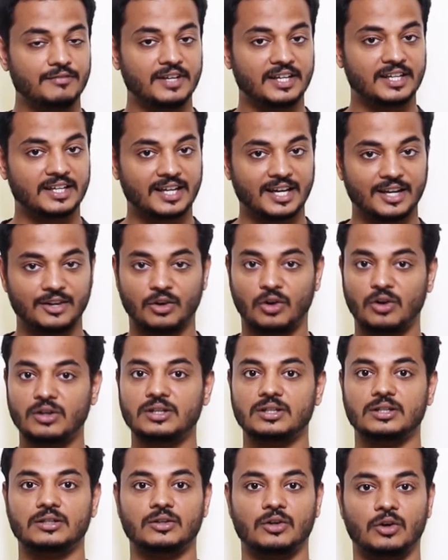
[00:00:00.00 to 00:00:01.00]
we
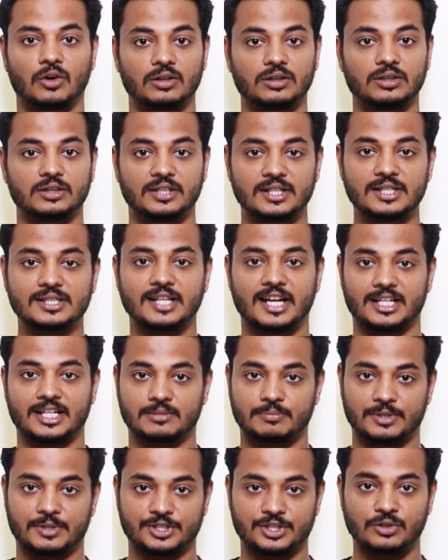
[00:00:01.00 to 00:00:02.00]
cannot call this
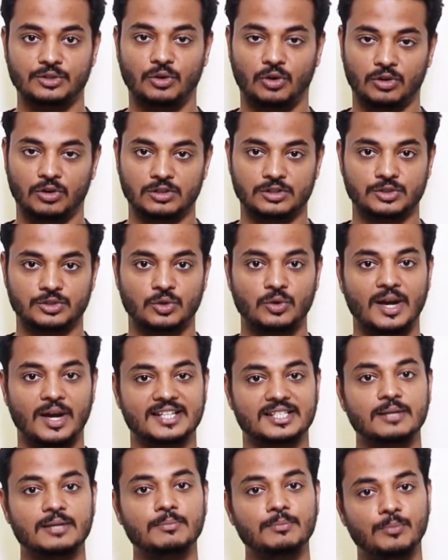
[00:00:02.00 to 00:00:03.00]
expression also
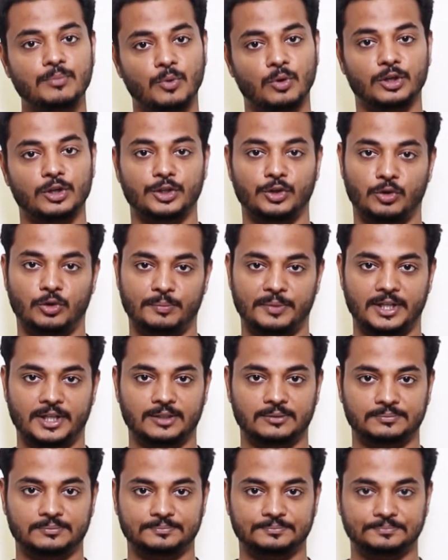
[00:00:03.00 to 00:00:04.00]
as a
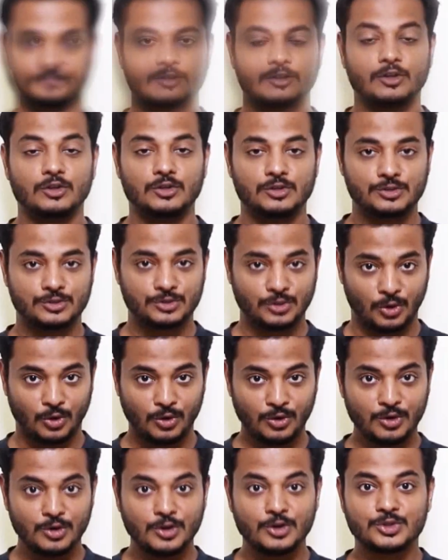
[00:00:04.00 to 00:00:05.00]
polynomial.
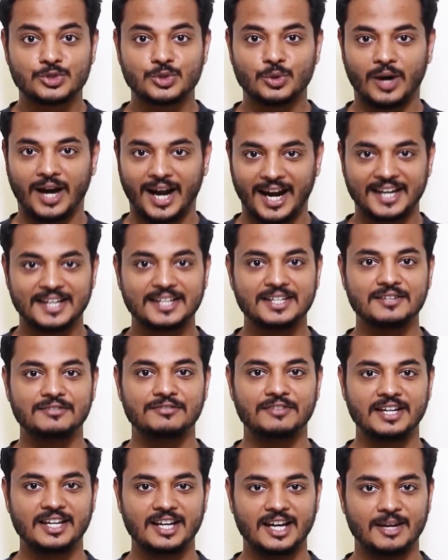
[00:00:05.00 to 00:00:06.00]
So, to
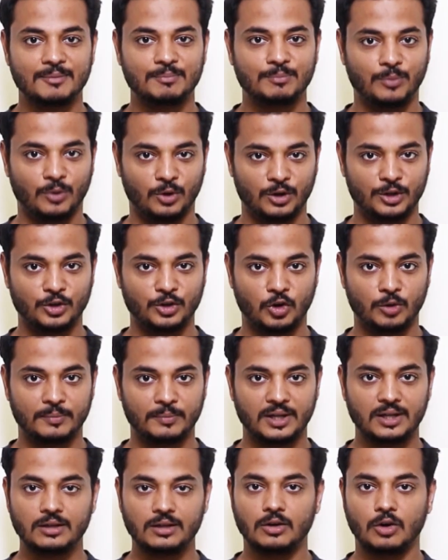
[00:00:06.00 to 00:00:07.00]
identify a
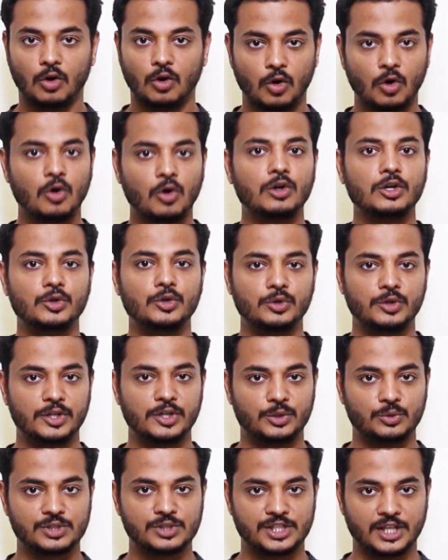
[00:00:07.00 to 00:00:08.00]
polynomial, all you
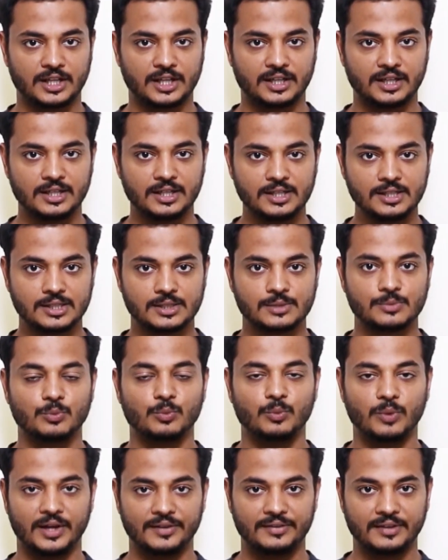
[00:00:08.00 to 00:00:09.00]
need to check is
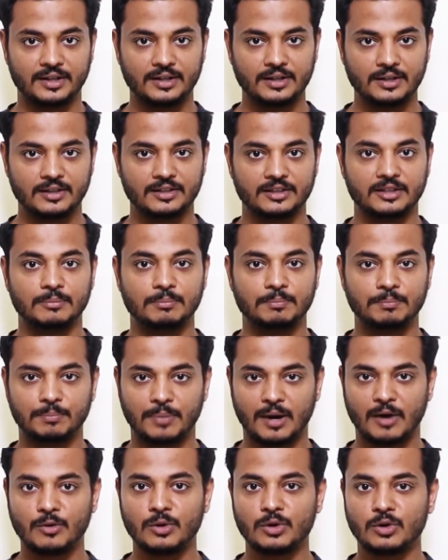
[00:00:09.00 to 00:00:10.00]
whether the
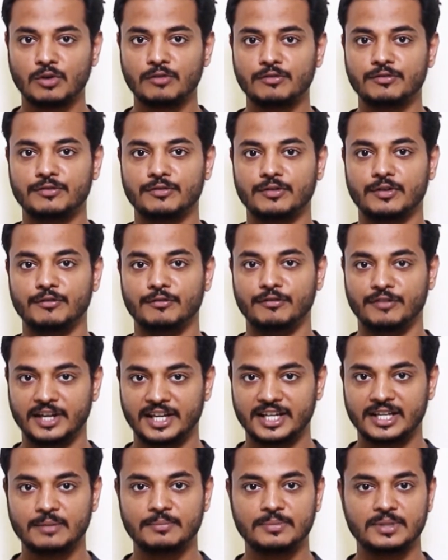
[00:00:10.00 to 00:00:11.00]
power of
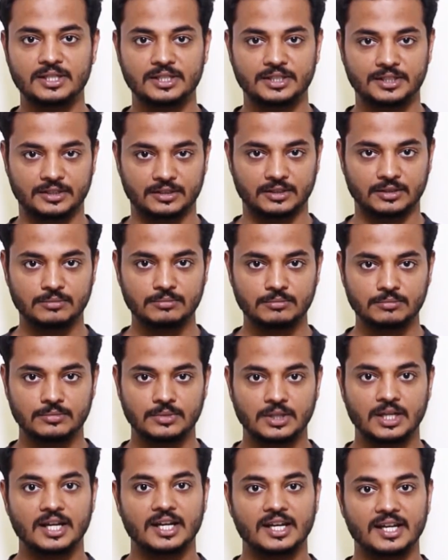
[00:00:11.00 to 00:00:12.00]
variable term
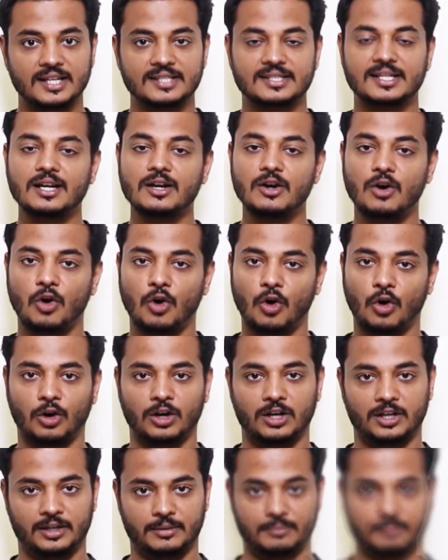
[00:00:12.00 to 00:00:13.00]
is a
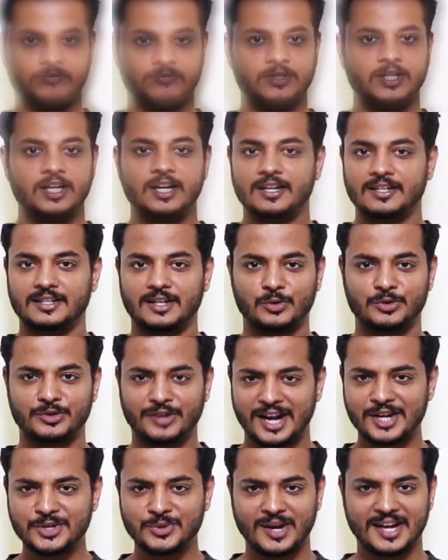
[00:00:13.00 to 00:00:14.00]
whole number. Now
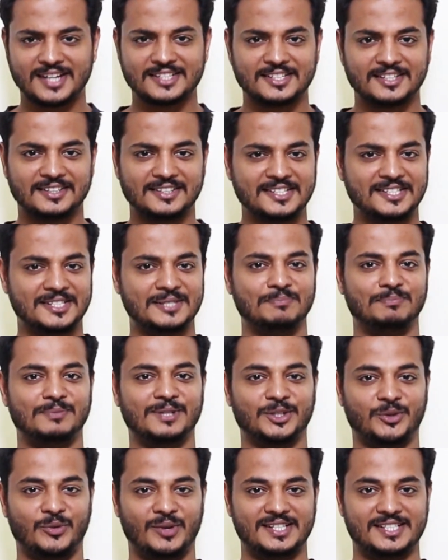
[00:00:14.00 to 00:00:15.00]
try to answer this
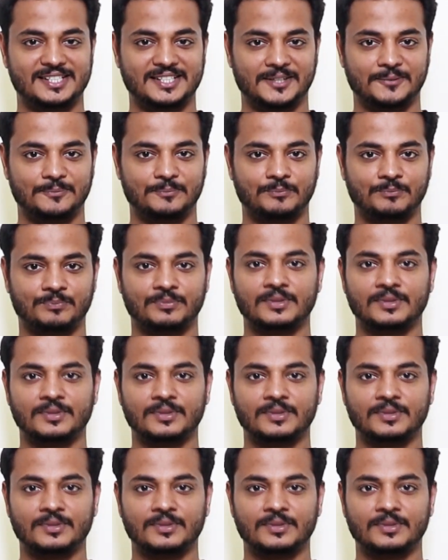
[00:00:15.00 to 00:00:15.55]
simple question.